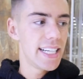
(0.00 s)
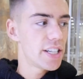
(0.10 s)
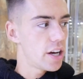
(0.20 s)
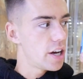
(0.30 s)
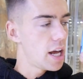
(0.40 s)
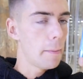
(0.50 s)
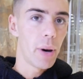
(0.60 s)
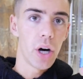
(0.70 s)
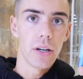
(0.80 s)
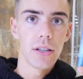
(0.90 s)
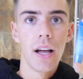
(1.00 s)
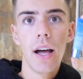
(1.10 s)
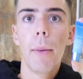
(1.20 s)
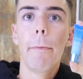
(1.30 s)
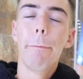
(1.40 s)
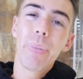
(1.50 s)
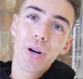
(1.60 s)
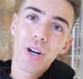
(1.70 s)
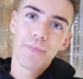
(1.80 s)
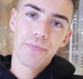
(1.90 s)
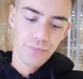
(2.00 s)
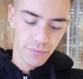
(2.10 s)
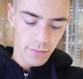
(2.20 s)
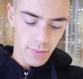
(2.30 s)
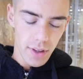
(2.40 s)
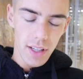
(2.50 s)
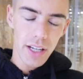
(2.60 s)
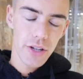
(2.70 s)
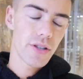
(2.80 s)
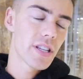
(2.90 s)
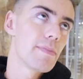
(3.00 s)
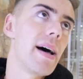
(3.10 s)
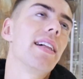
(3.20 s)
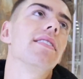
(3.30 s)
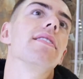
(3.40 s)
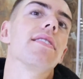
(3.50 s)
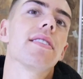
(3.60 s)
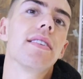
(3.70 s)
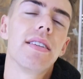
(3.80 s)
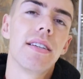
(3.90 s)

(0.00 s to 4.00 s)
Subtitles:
Turner bottle, but it just smells.